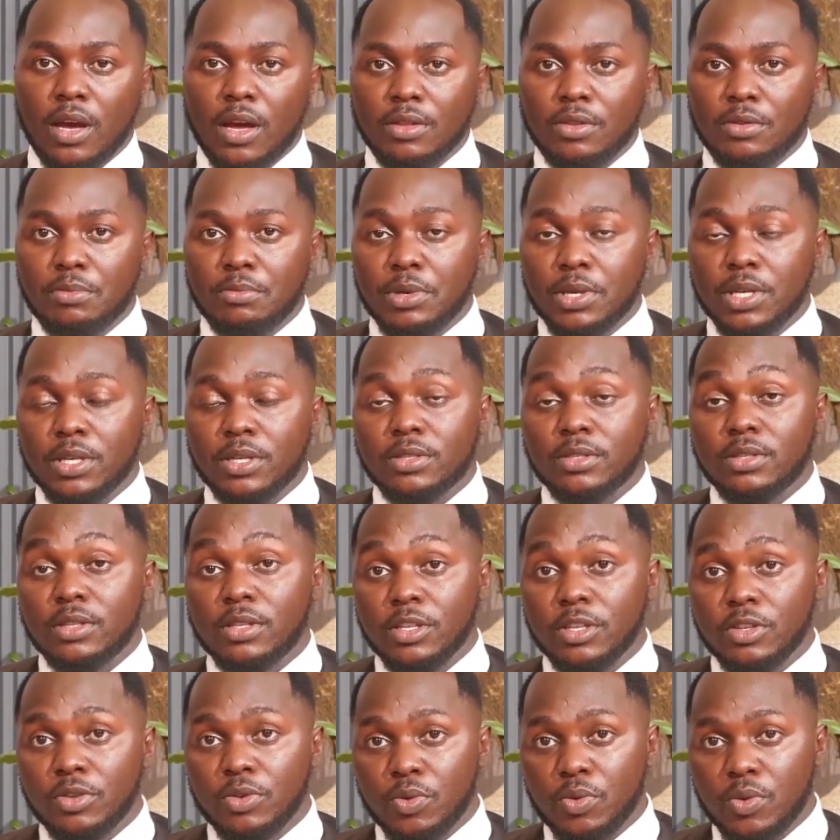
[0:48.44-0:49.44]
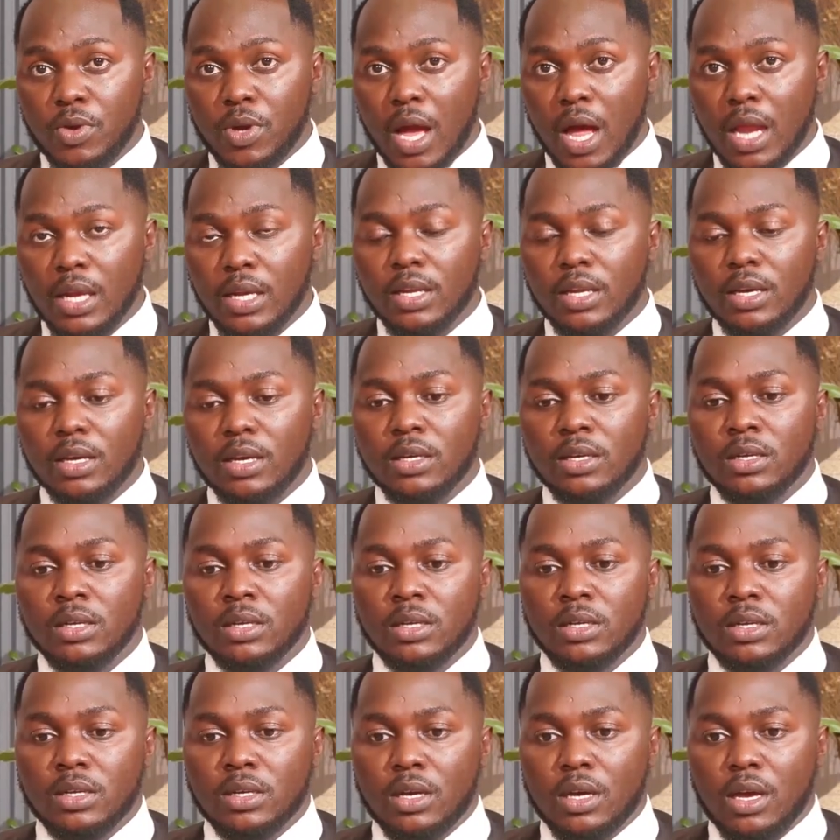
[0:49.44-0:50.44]
the biggest in Uganda,
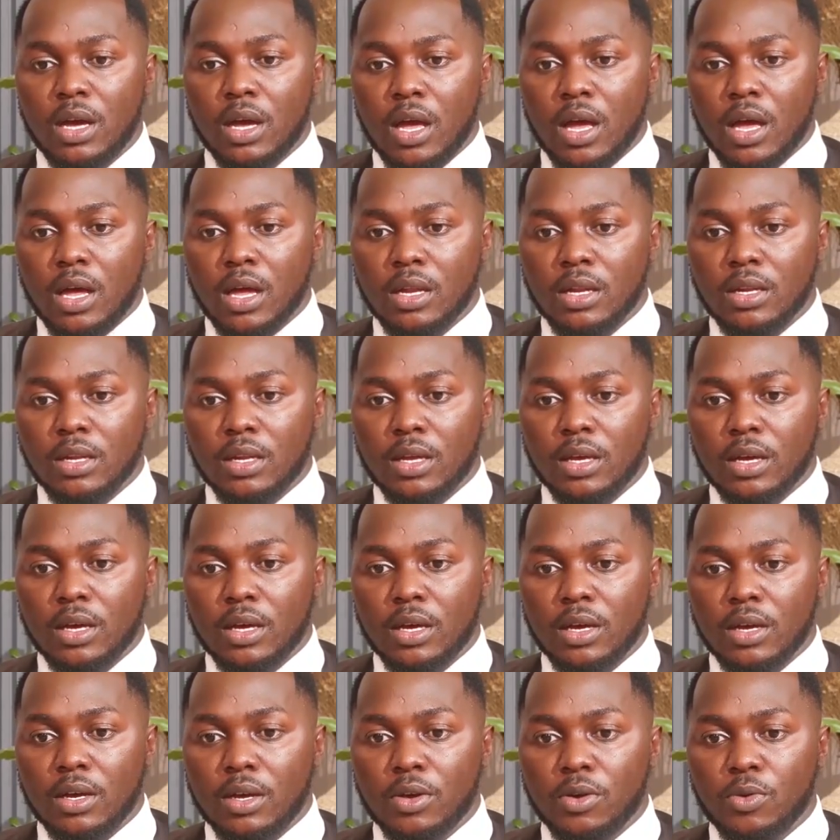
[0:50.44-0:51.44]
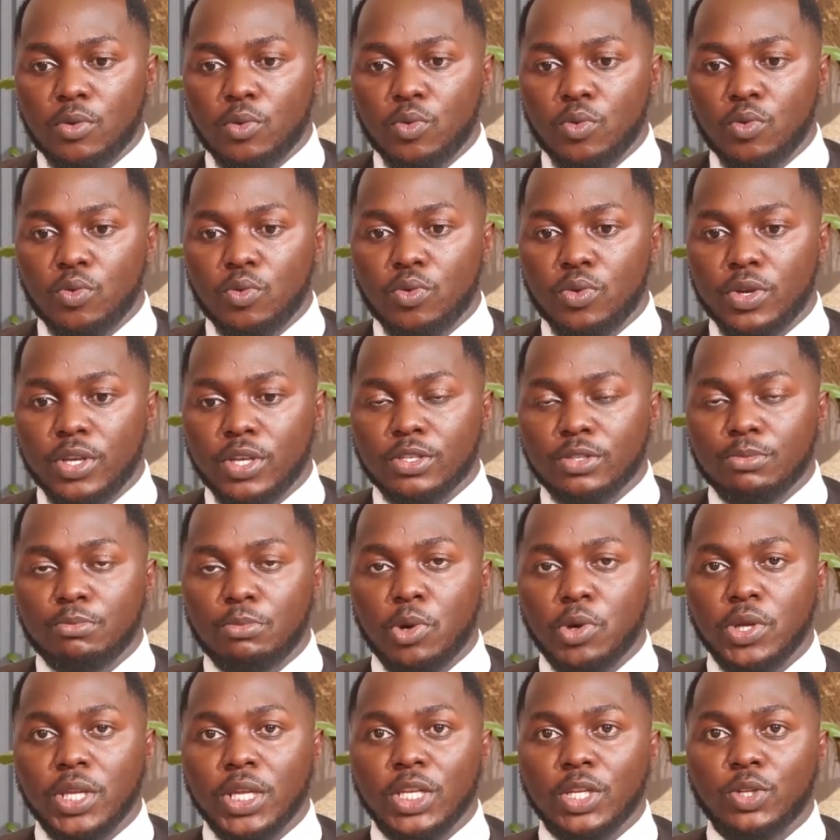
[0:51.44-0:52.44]
and who is
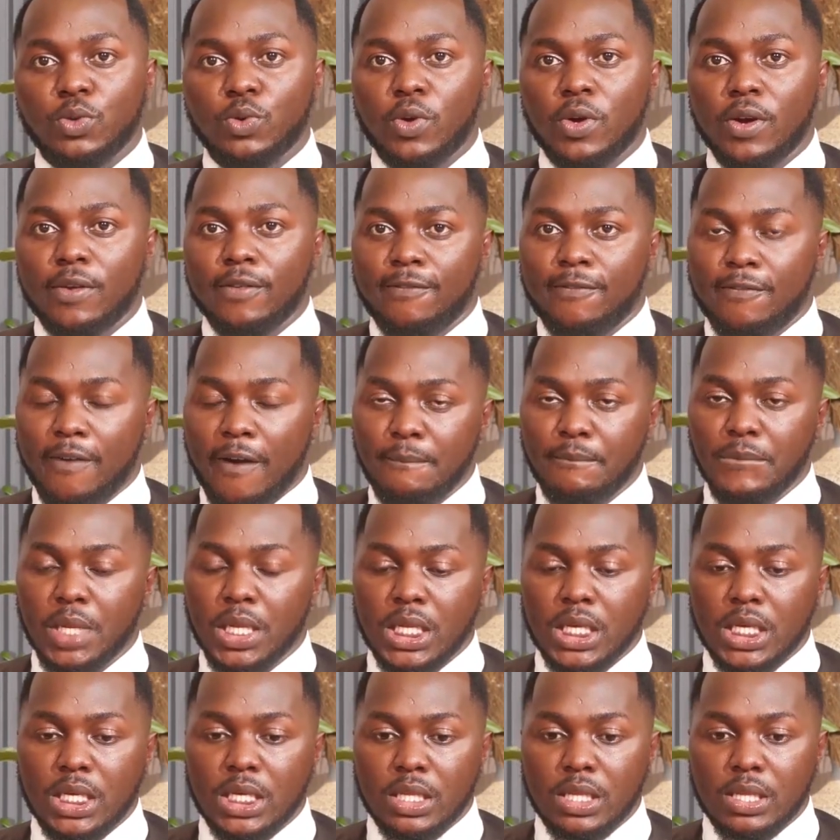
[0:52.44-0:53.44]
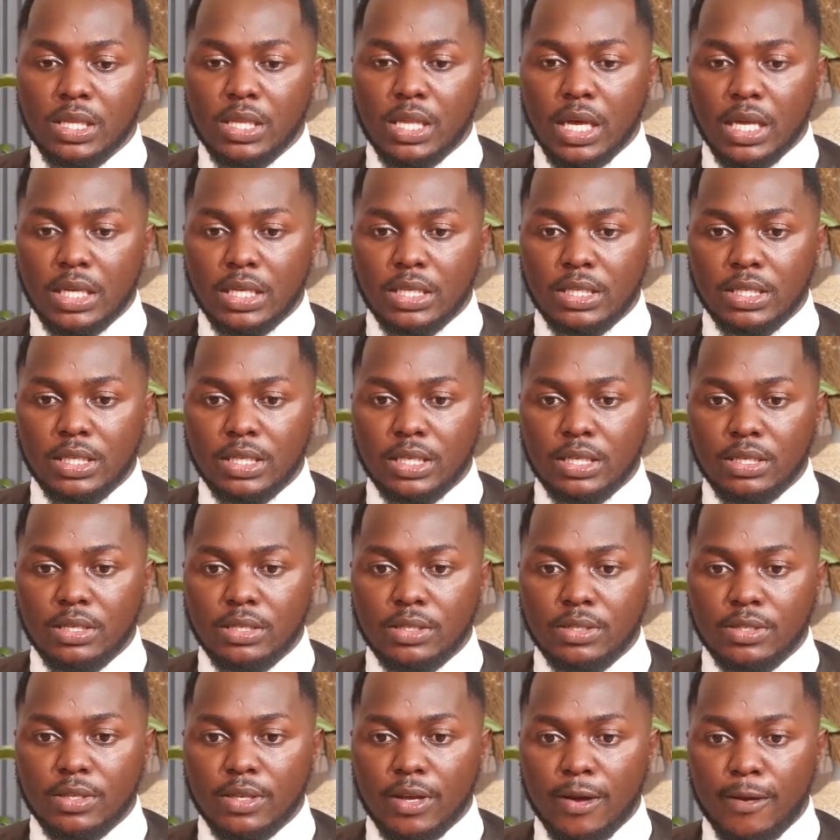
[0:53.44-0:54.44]
born into a family that
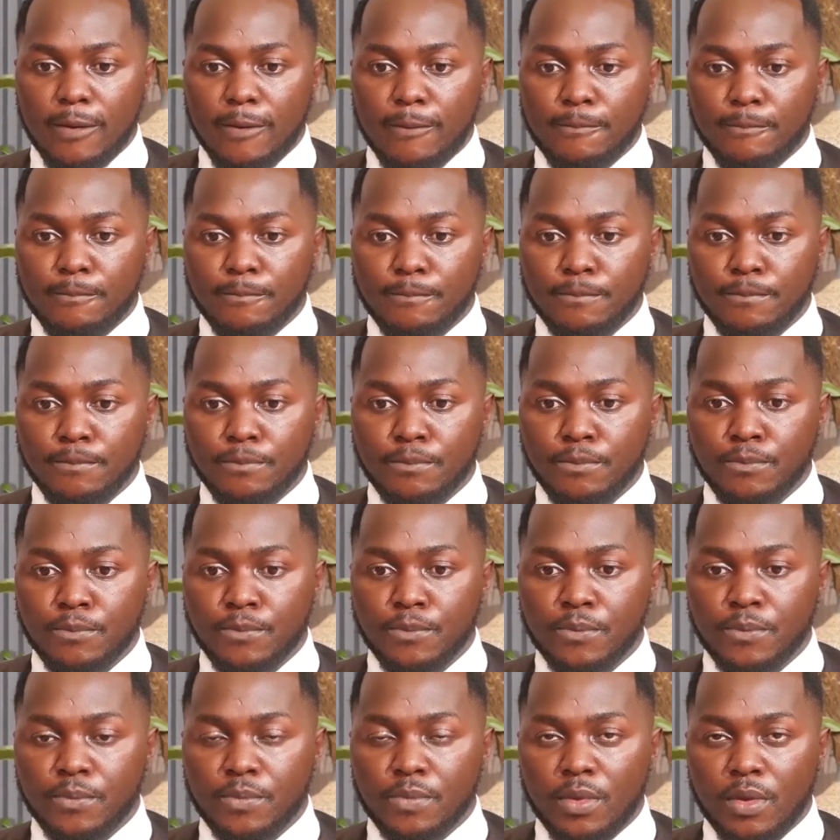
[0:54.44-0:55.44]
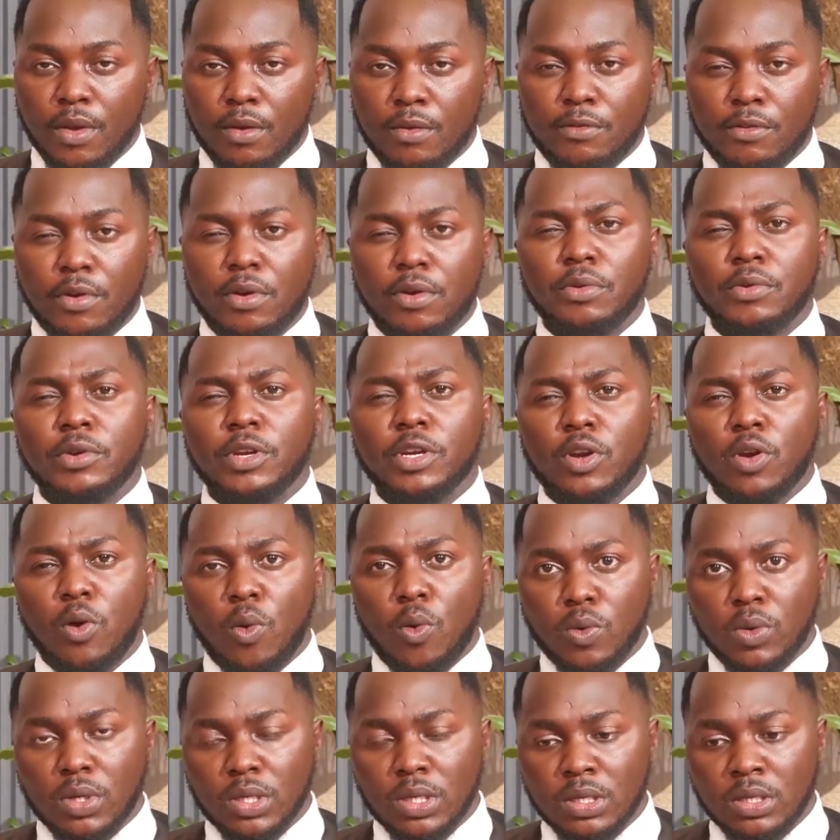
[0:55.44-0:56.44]
is very
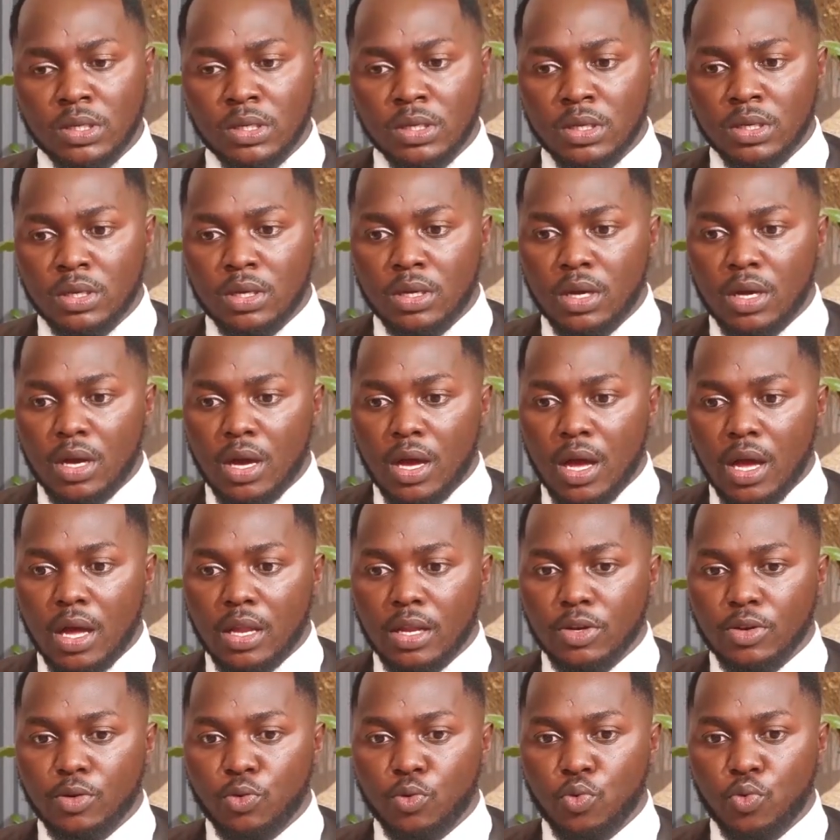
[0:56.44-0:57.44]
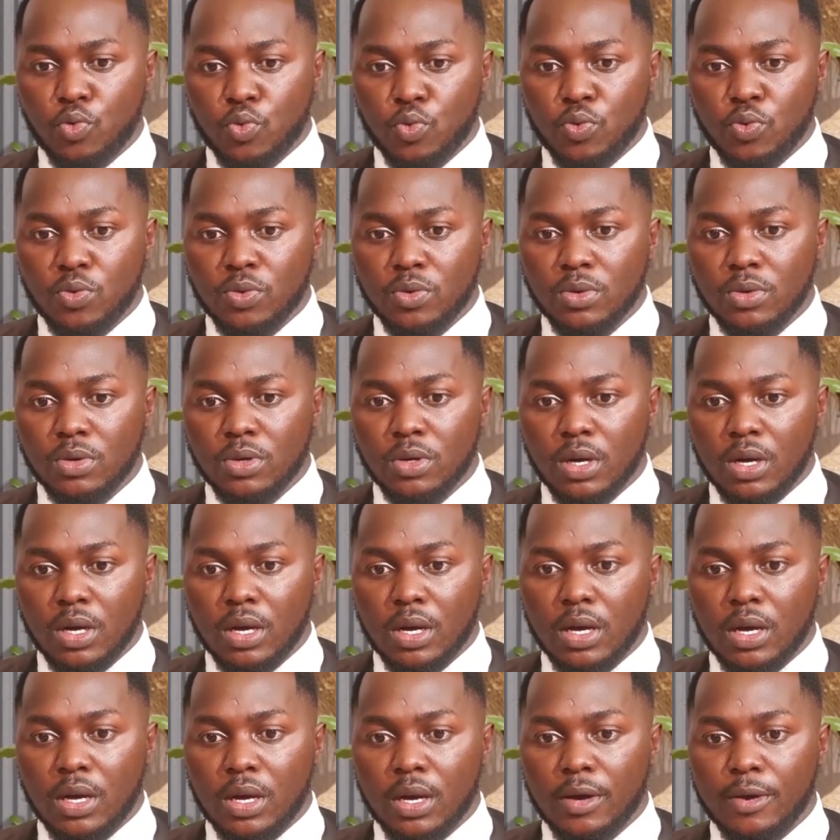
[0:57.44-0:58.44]
renowned and who
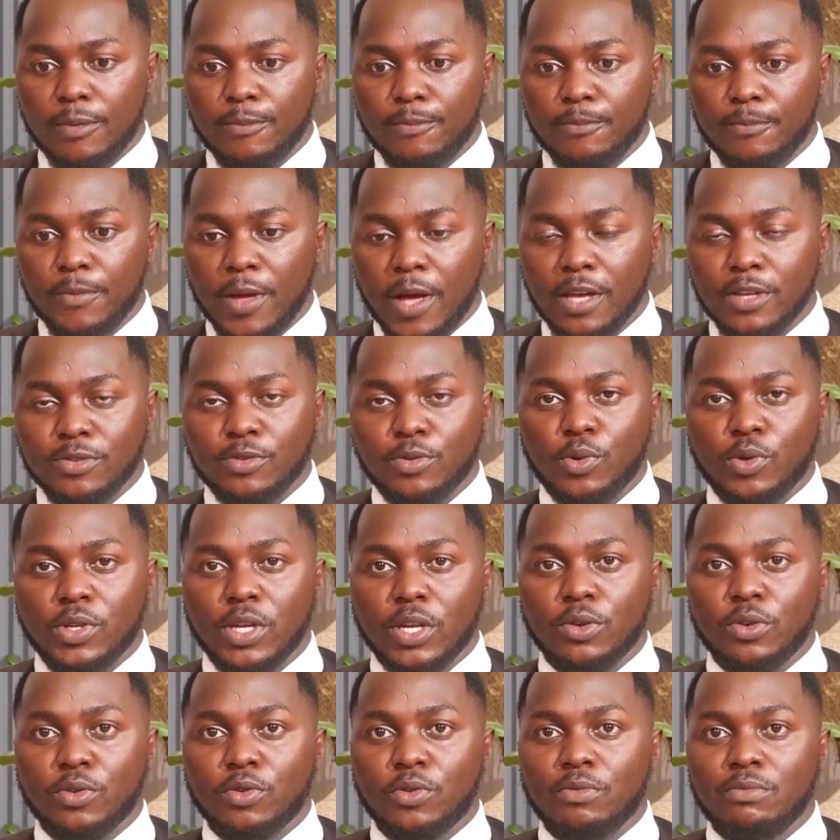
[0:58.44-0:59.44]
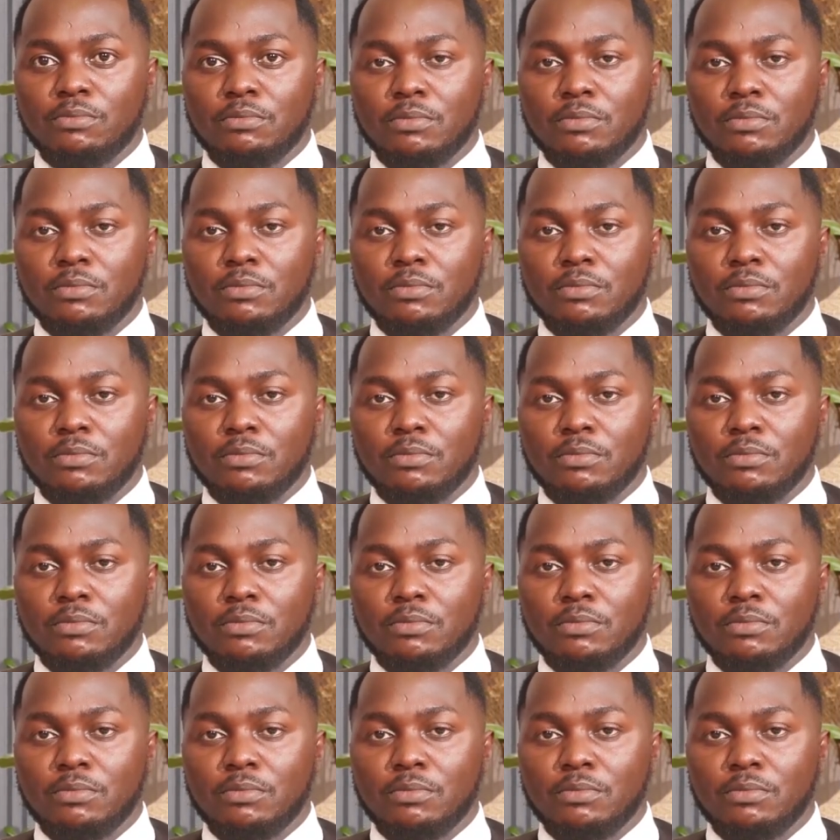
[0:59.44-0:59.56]
has got a lot of